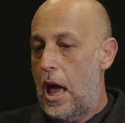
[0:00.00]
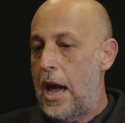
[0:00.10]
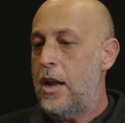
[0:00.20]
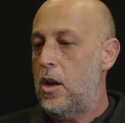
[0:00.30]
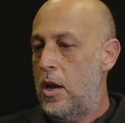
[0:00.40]

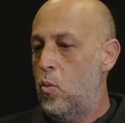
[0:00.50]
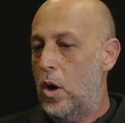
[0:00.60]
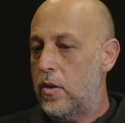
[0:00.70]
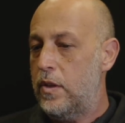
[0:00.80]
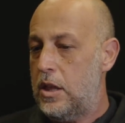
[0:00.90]
And, and
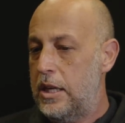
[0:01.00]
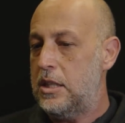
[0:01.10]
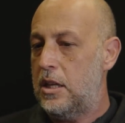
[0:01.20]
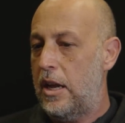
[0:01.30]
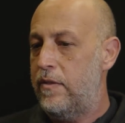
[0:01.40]
one of the things
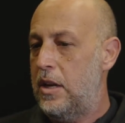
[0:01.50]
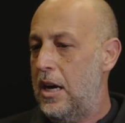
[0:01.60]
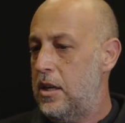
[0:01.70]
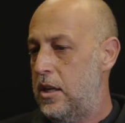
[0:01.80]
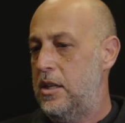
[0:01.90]
that they've
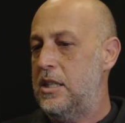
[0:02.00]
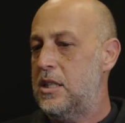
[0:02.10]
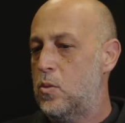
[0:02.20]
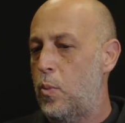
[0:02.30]
done, and this is